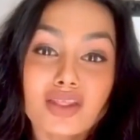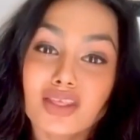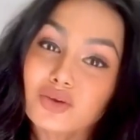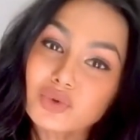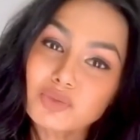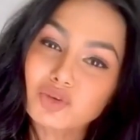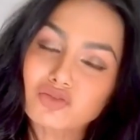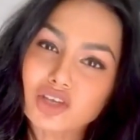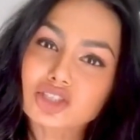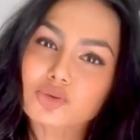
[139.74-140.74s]
Then we
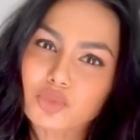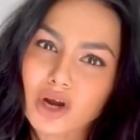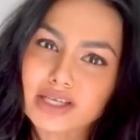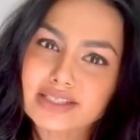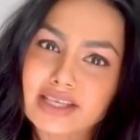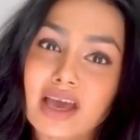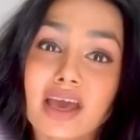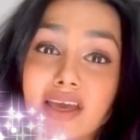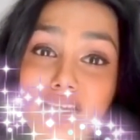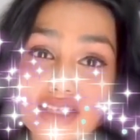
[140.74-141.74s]
move on to price.
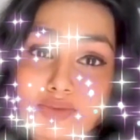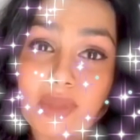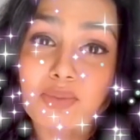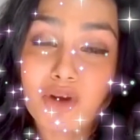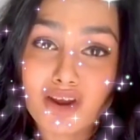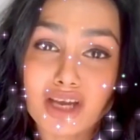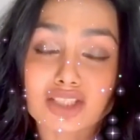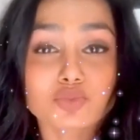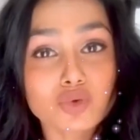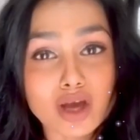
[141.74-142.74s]
Is my
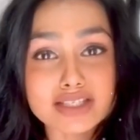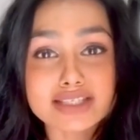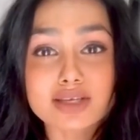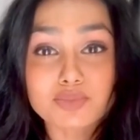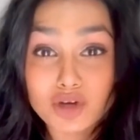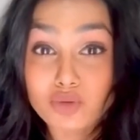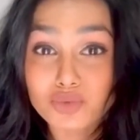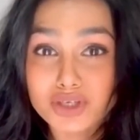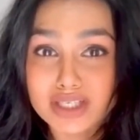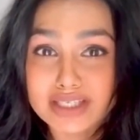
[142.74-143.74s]
product priced
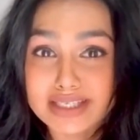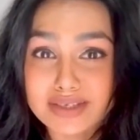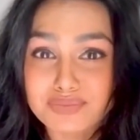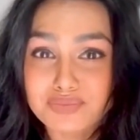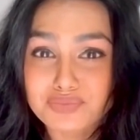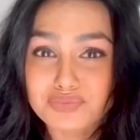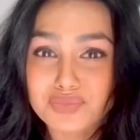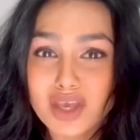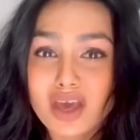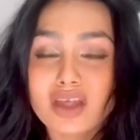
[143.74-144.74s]
appropriately?
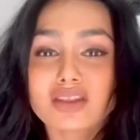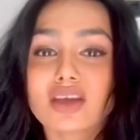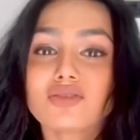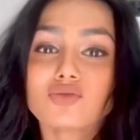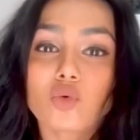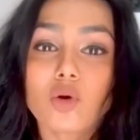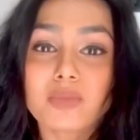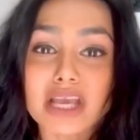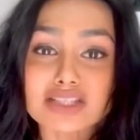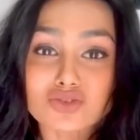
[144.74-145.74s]
There are 4
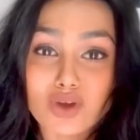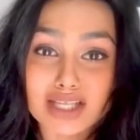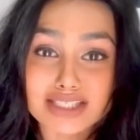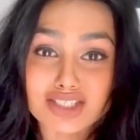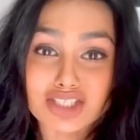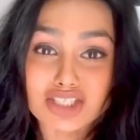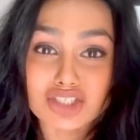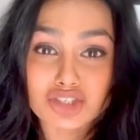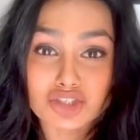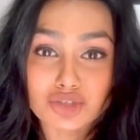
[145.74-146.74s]
main strategies
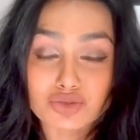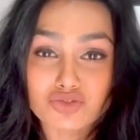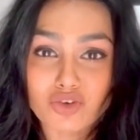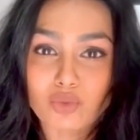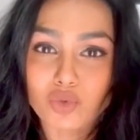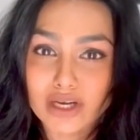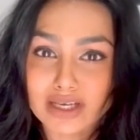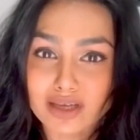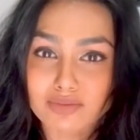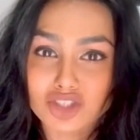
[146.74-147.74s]
to choose from when
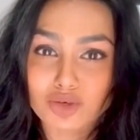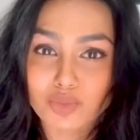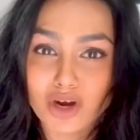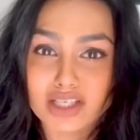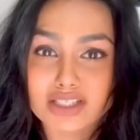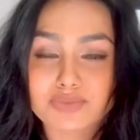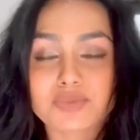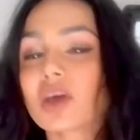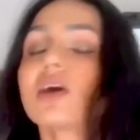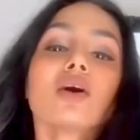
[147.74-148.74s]
it comes to price.
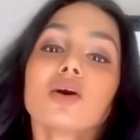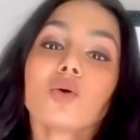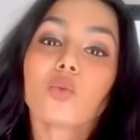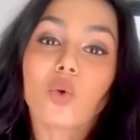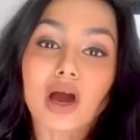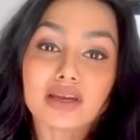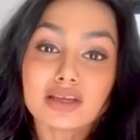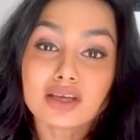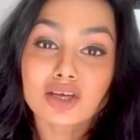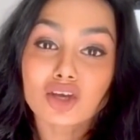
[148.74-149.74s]

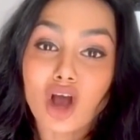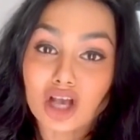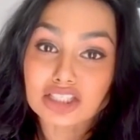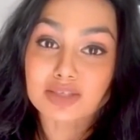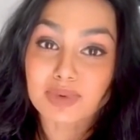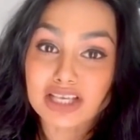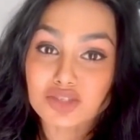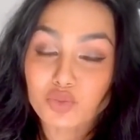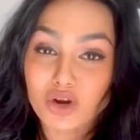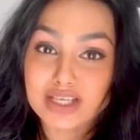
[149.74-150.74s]
1, cost
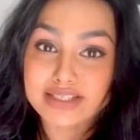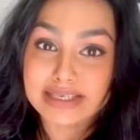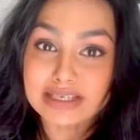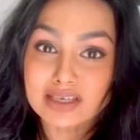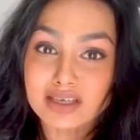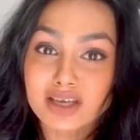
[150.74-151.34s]
plus pricing.